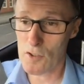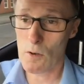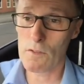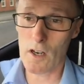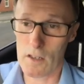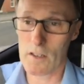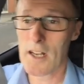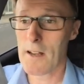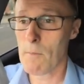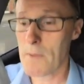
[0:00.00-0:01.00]
So I've got a
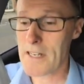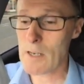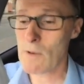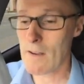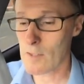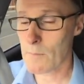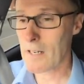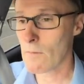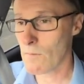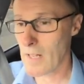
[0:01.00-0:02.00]
mini
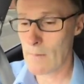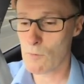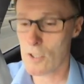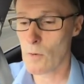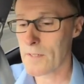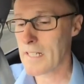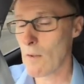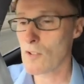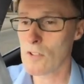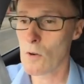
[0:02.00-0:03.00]
roundabout. I'm slowing
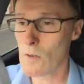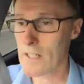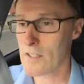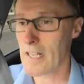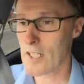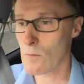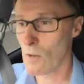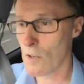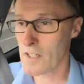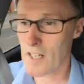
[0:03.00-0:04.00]
down slowly as I get
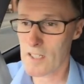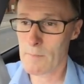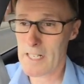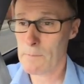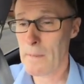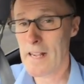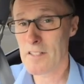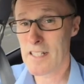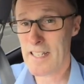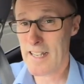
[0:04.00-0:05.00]
towards it because I'm
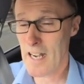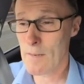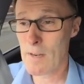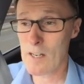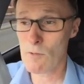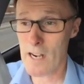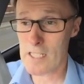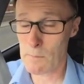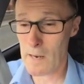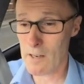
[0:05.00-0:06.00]
expecting a car on my right
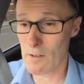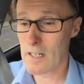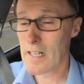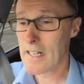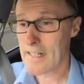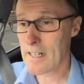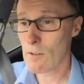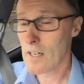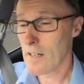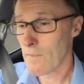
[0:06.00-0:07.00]
to pull out.
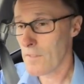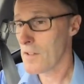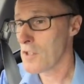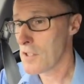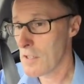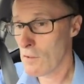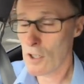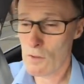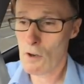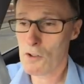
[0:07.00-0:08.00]
Now, you've
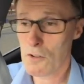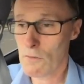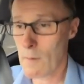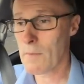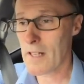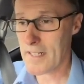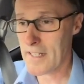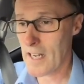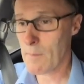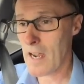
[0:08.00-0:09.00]
got to also remember that
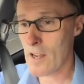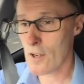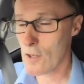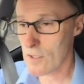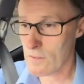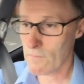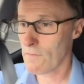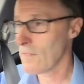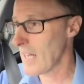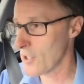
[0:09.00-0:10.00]
car behind who's
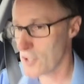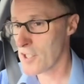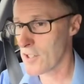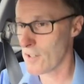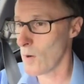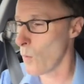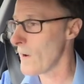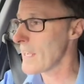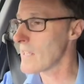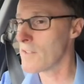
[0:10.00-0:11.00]
flashing you or
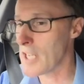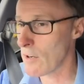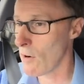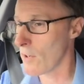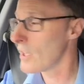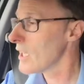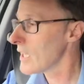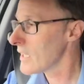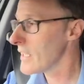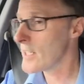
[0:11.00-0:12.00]
waving you on
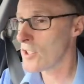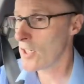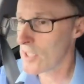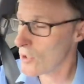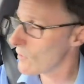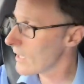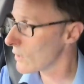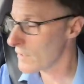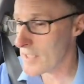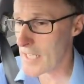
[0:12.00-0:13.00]
is going to try and
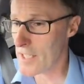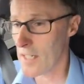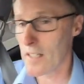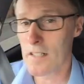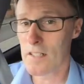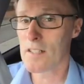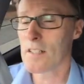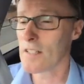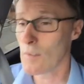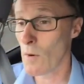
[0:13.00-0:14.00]
overtake you
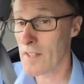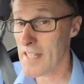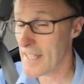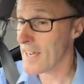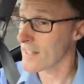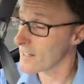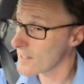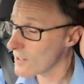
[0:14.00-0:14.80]
when they can.